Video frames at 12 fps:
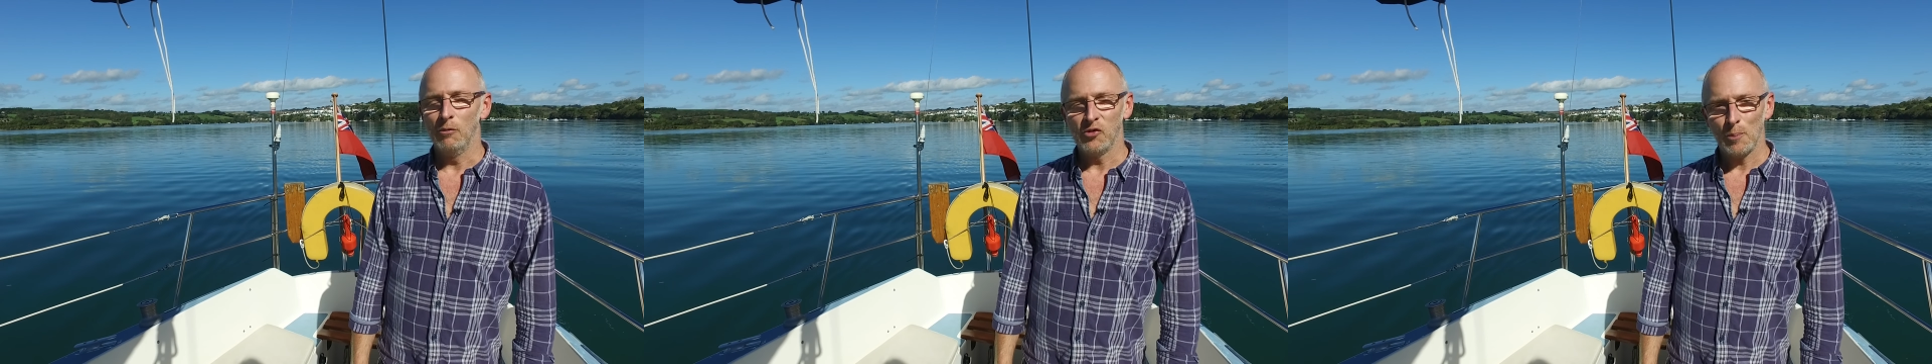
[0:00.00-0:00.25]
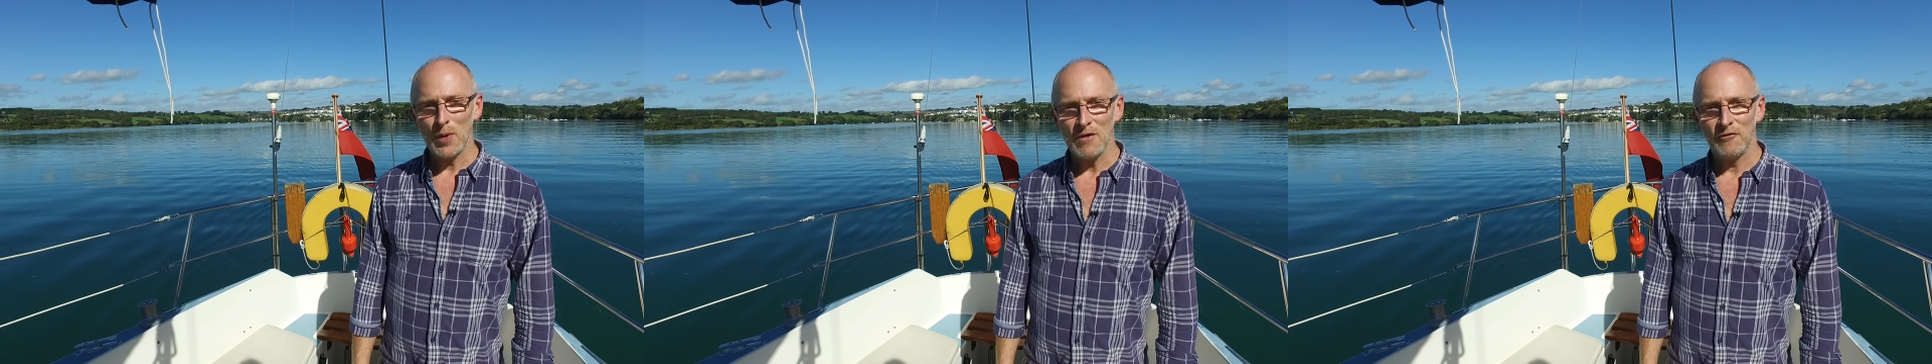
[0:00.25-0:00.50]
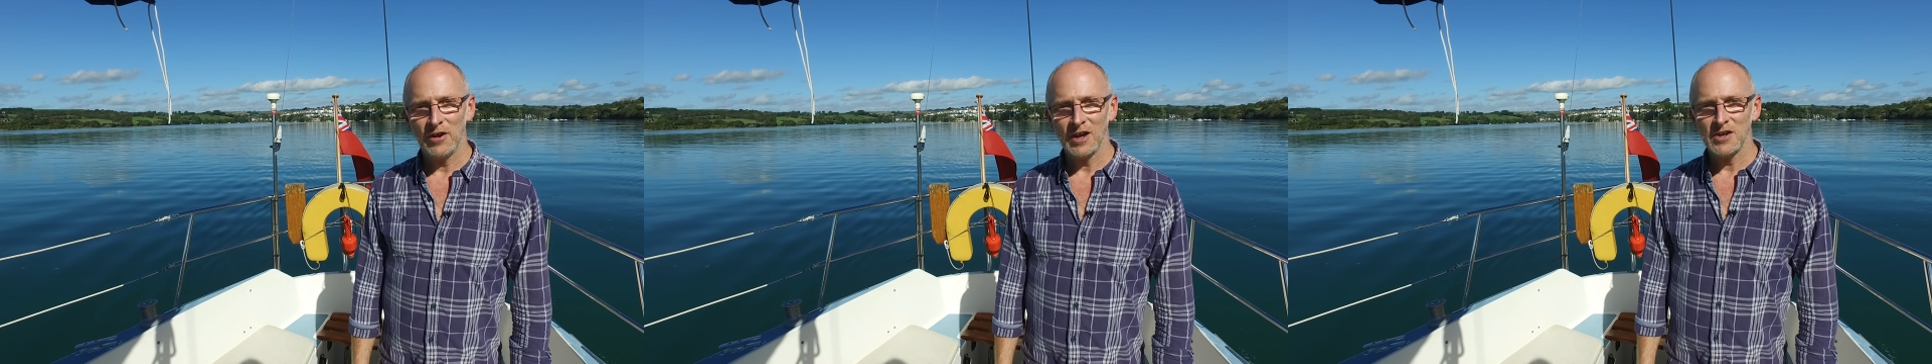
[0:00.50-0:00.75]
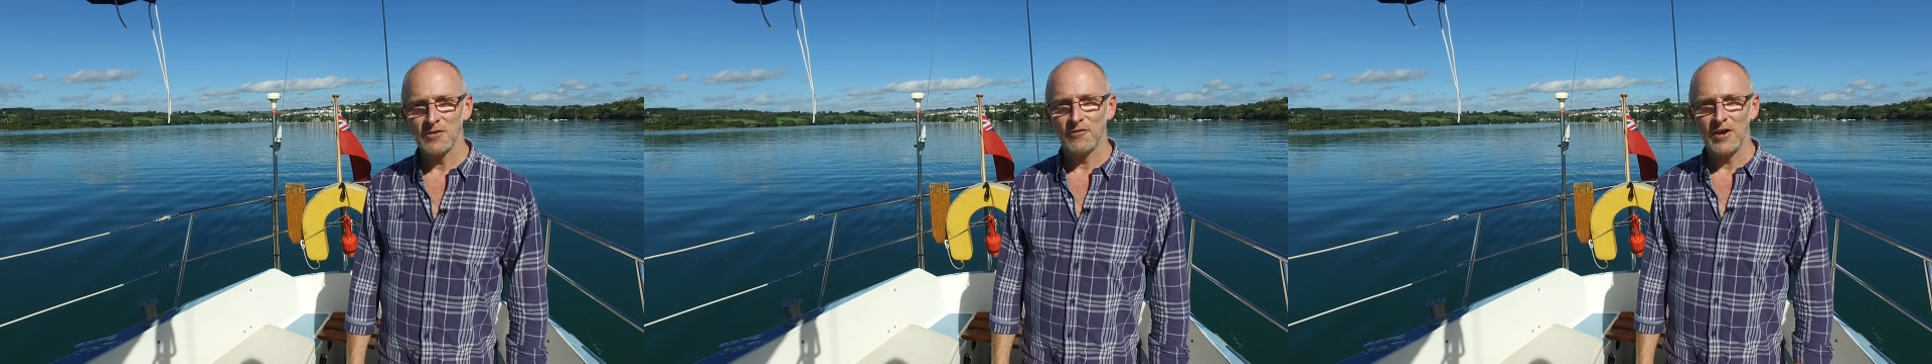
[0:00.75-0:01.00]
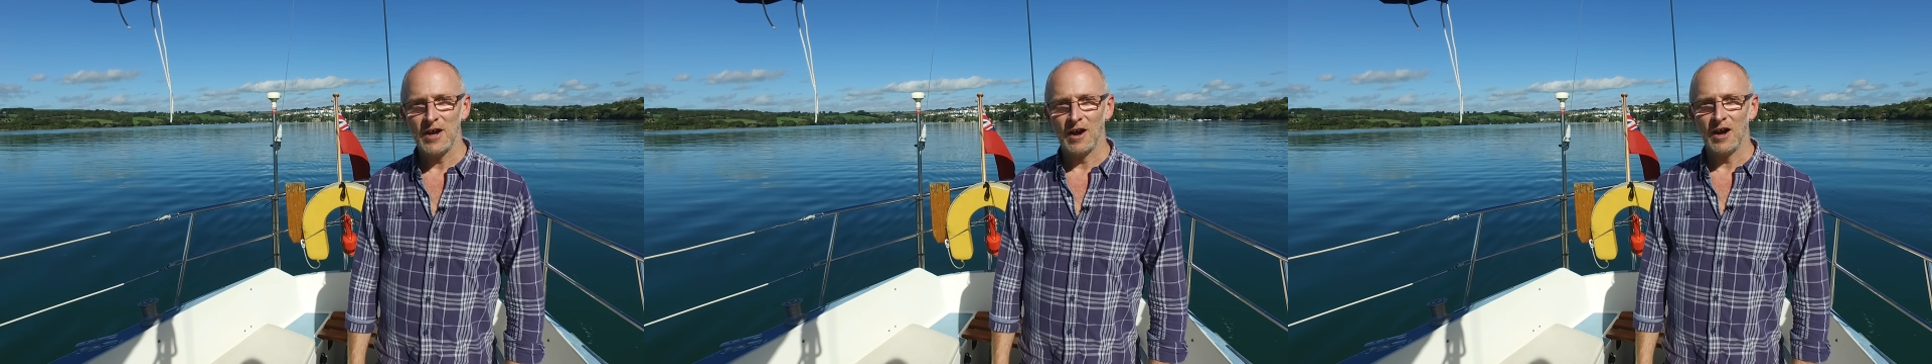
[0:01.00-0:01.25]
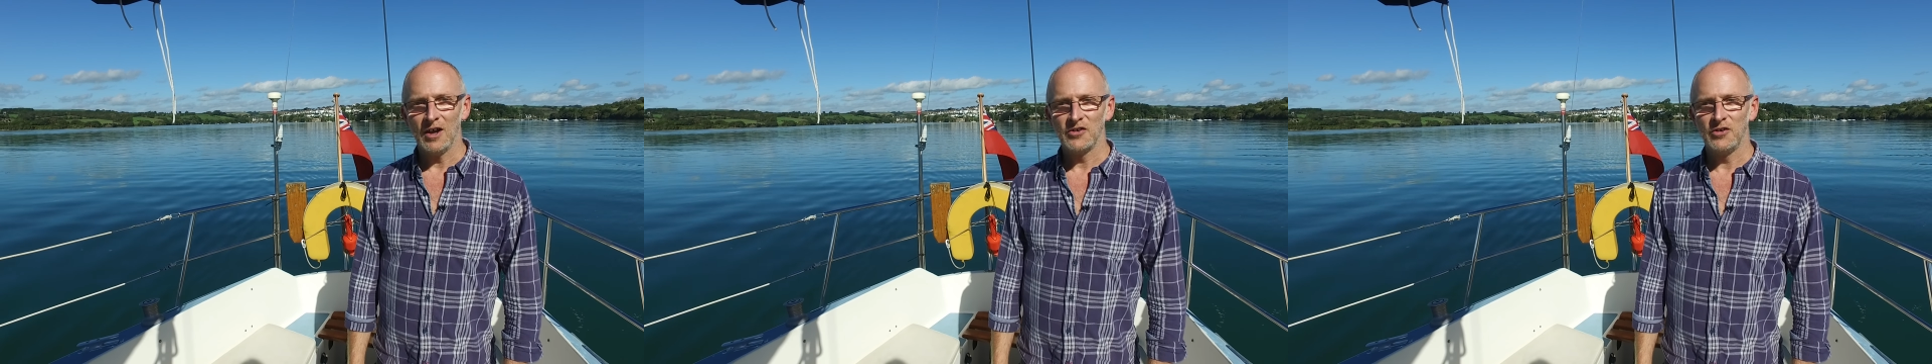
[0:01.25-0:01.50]
was a bit fiddly to fit. I
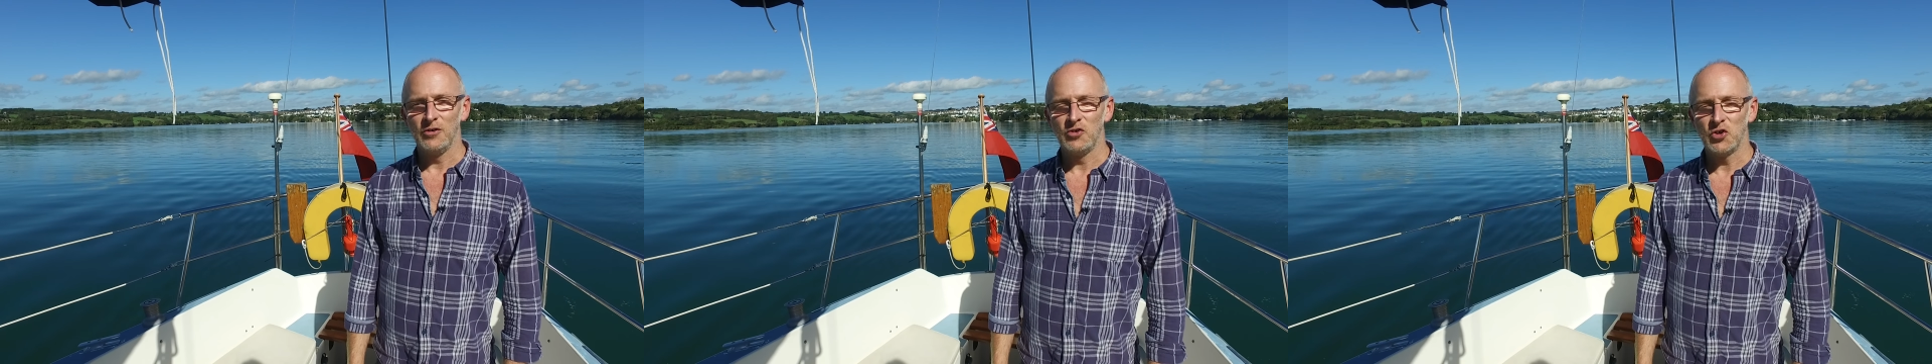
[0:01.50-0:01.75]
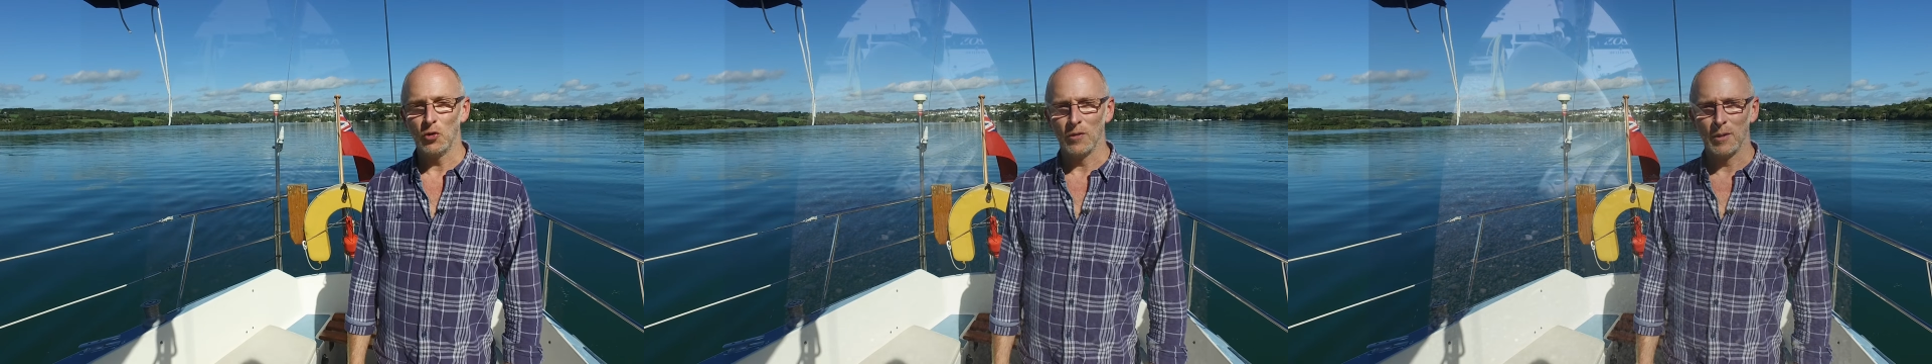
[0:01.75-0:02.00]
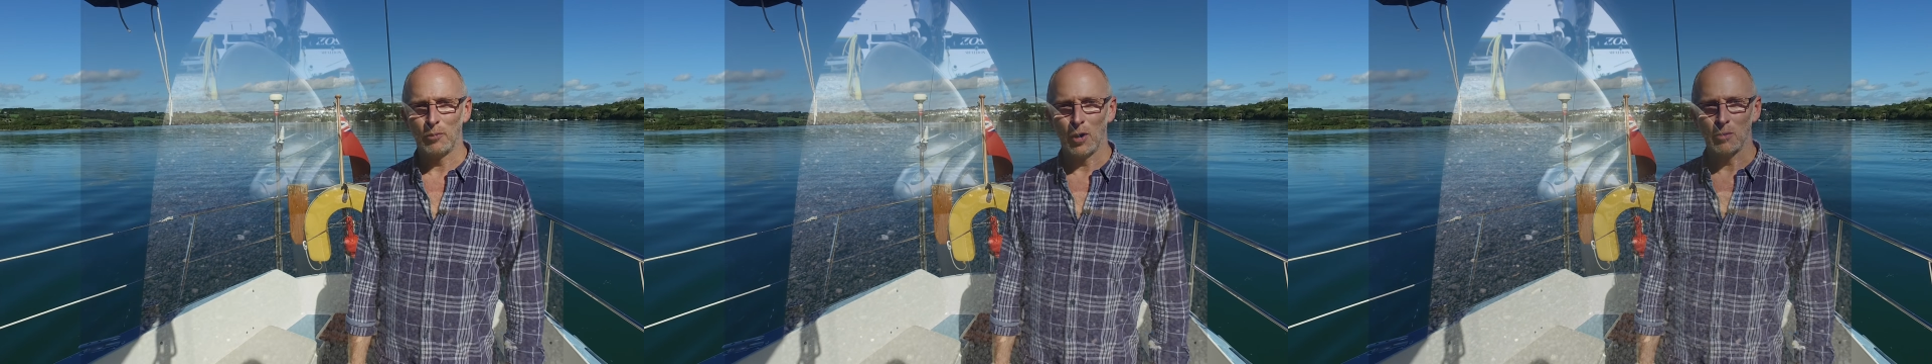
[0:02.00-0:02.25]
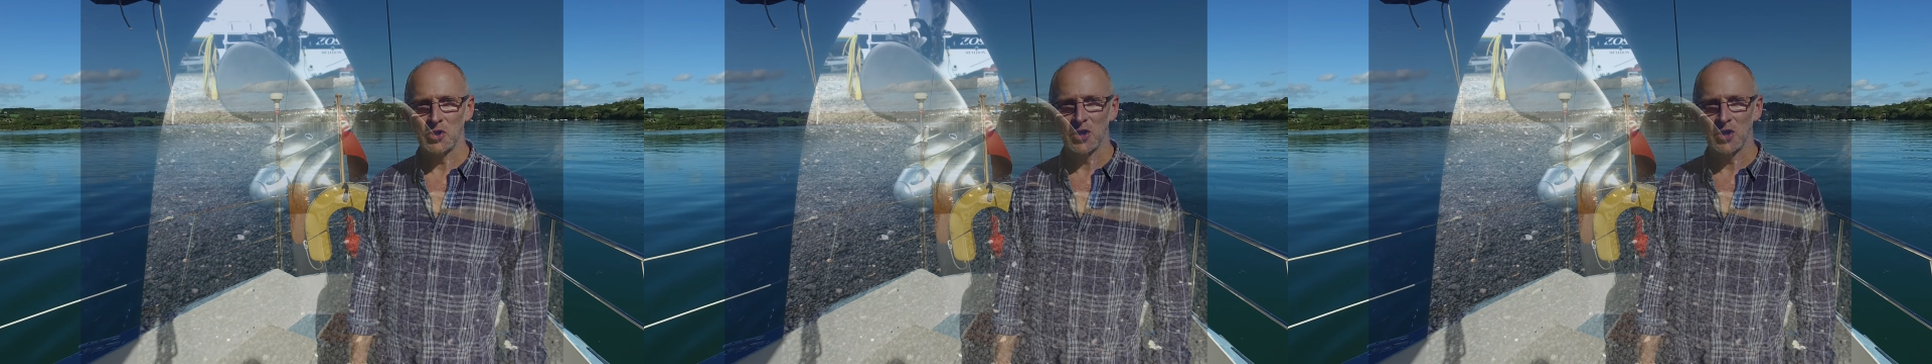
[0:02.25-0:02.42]
had to shorten the prop